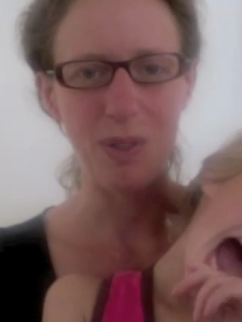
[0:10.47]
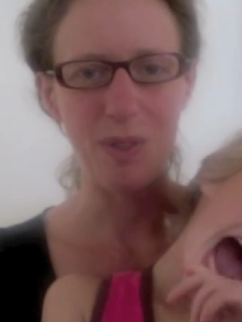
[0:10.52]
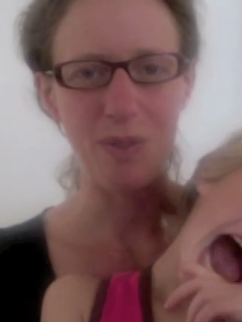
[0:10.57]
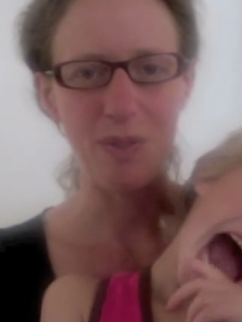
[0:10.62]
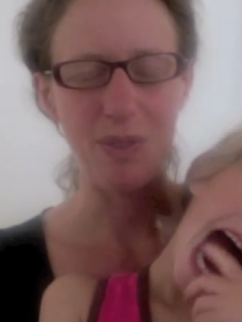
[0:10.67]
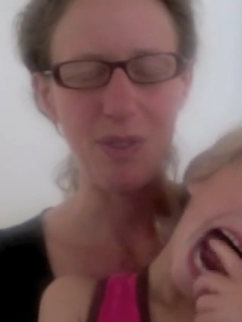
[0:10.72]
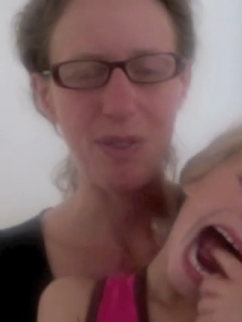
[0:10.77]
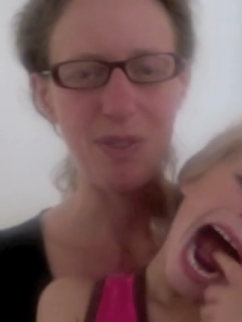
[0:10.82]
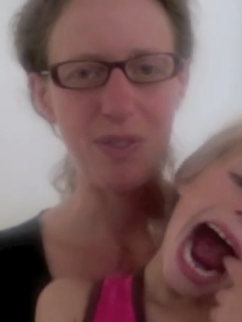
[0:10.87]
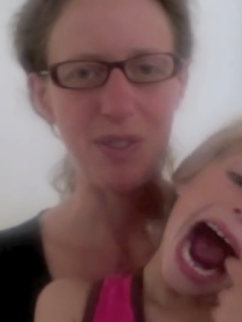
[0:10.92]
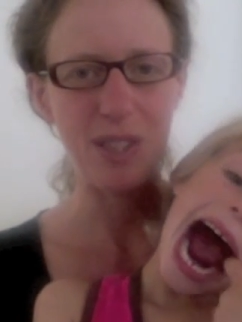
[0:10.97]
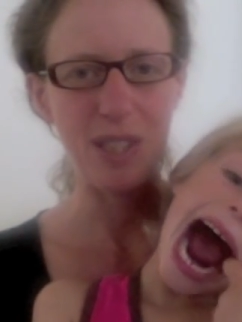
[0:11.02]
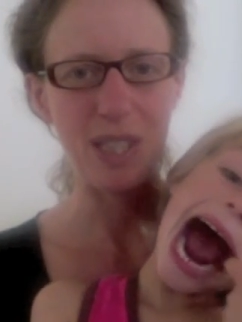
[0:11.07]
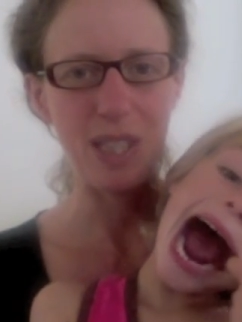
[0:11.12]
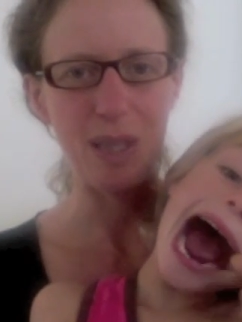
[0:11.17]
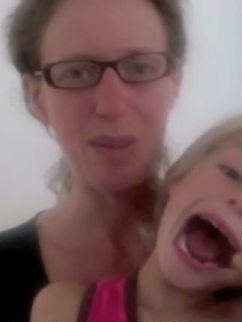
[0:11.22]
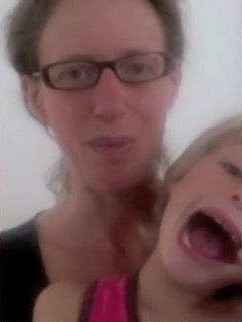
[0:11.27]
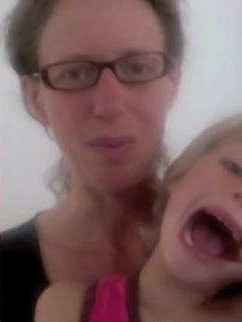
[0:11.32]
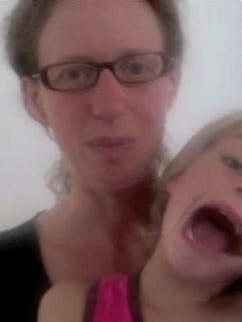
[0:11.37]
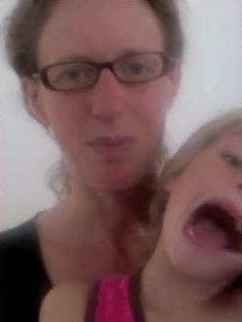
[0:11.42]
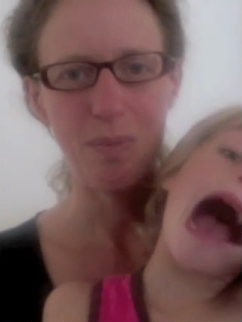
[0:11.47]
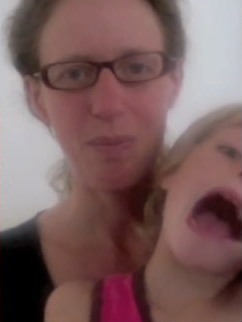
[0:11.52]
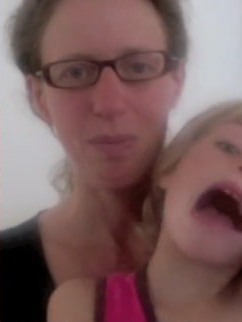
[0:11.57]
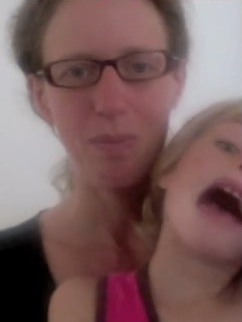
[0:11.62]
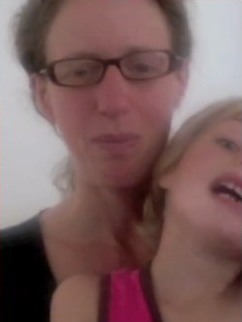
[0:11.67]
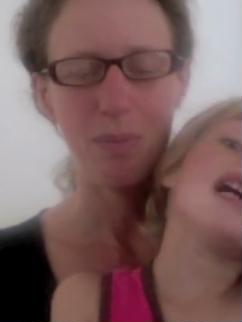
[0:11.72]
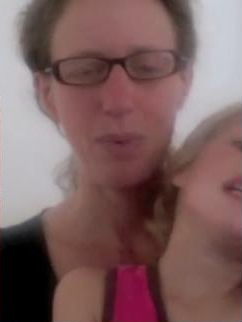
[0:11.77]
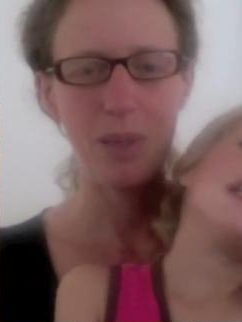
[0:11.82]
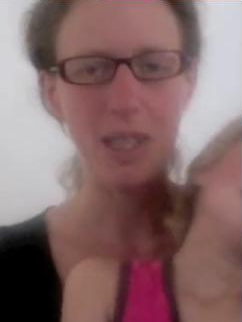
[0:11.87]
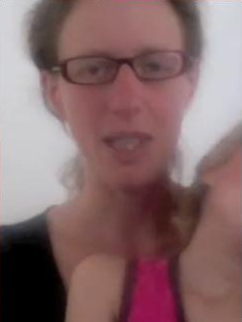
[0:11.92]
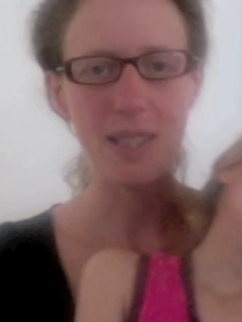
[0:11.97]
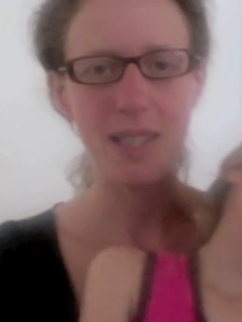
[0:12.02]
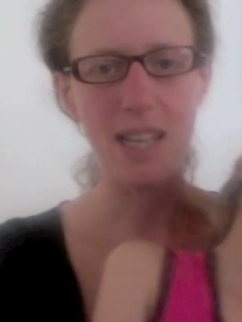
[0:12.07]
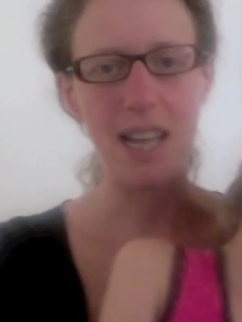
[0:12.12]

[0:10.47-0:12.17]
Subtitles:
to the 50 plus